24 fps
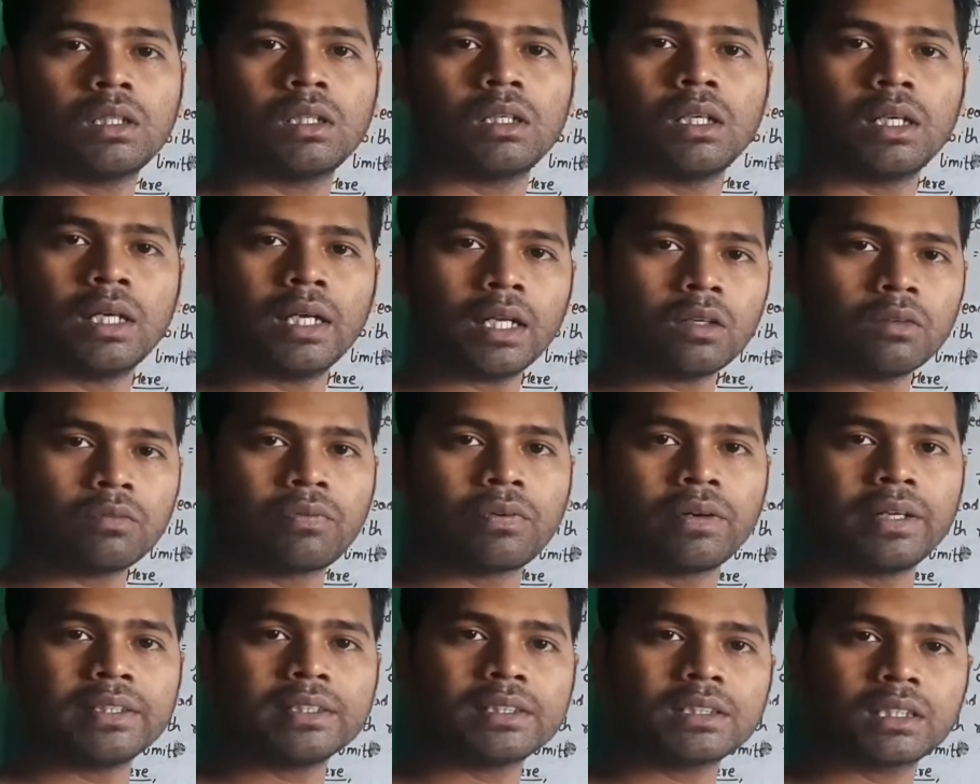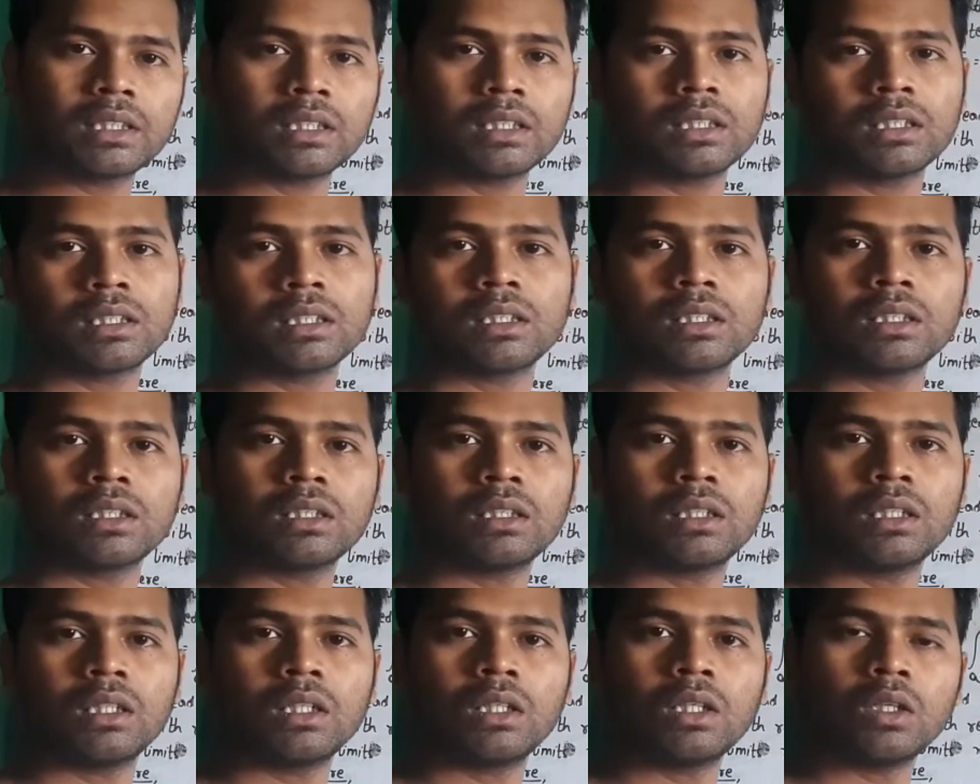Hello friends,
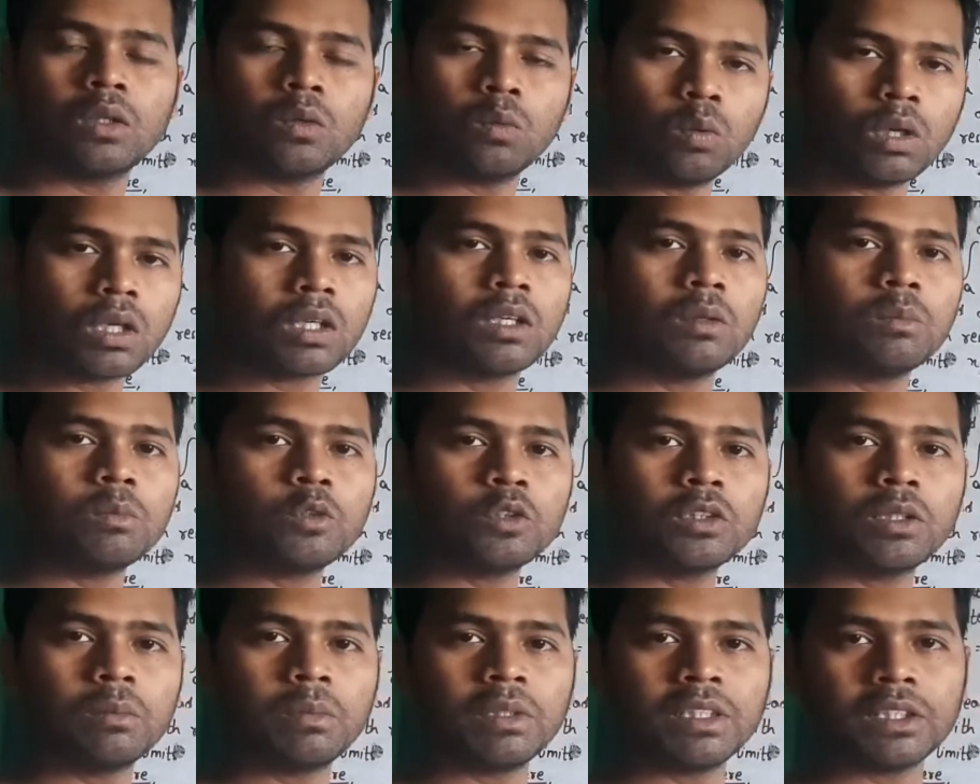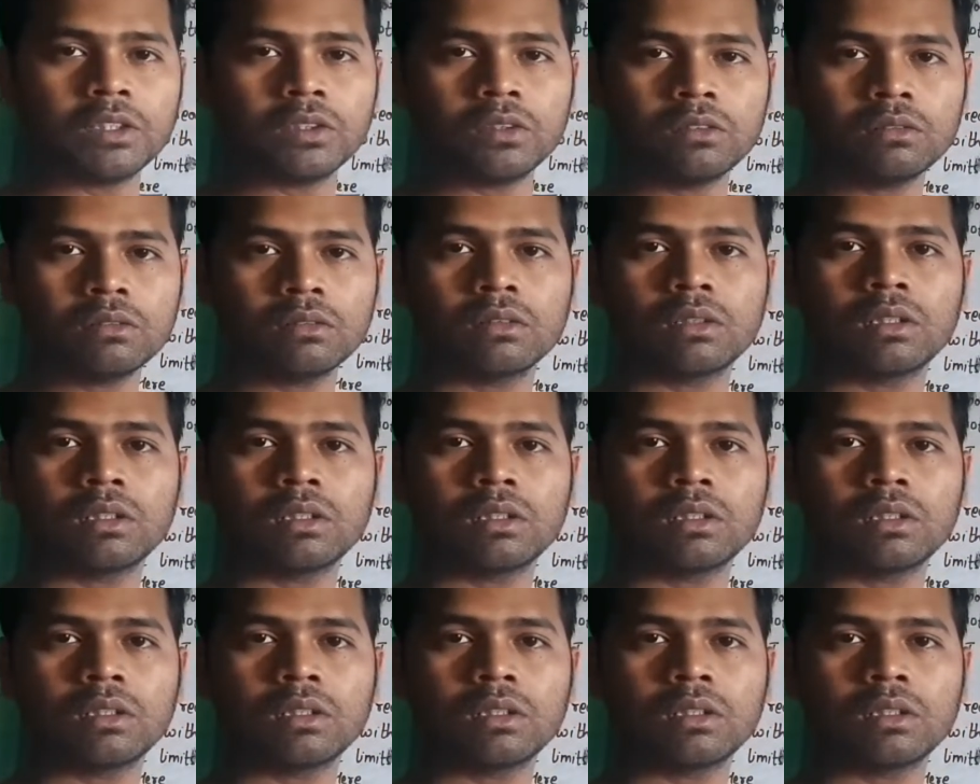welcome to the video.